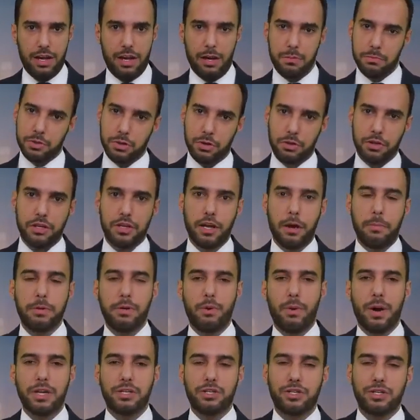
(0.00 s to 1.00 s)
I'm sure the
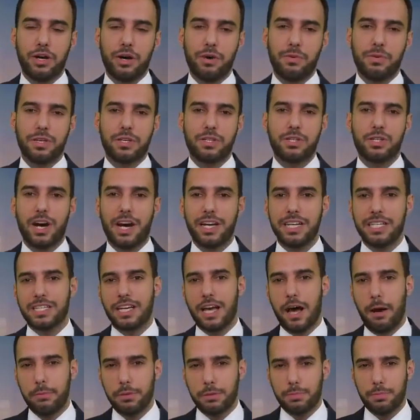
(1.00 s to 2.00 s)
WHO and the Chinese
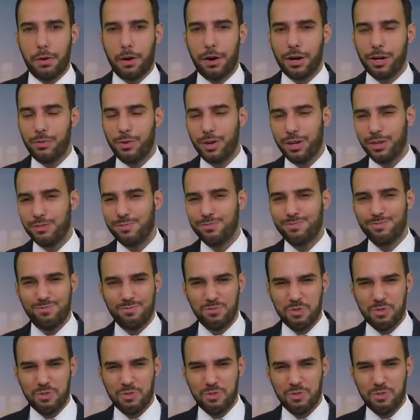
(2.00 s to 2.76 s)
Communist Party will